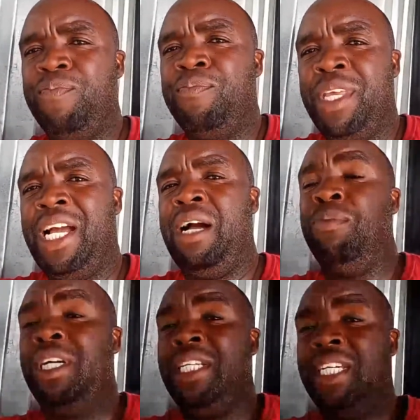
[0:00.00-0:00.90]
being
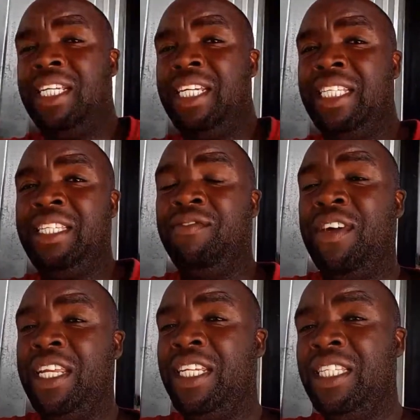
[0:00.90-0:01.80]
appointed as the
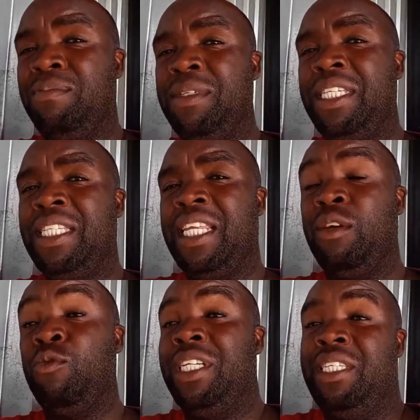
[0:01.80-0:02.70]
finance minister, he
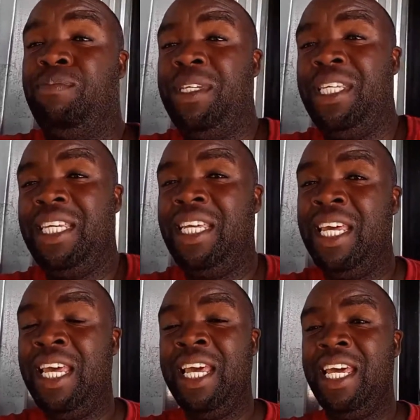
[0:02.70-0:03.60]
was speaking
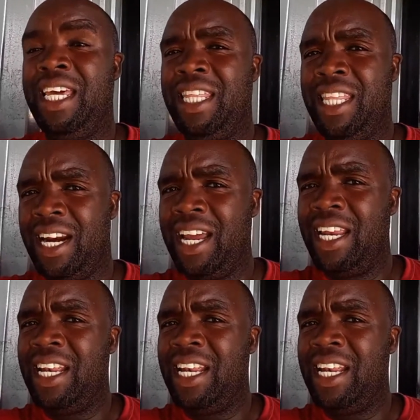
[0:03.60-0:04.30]
the right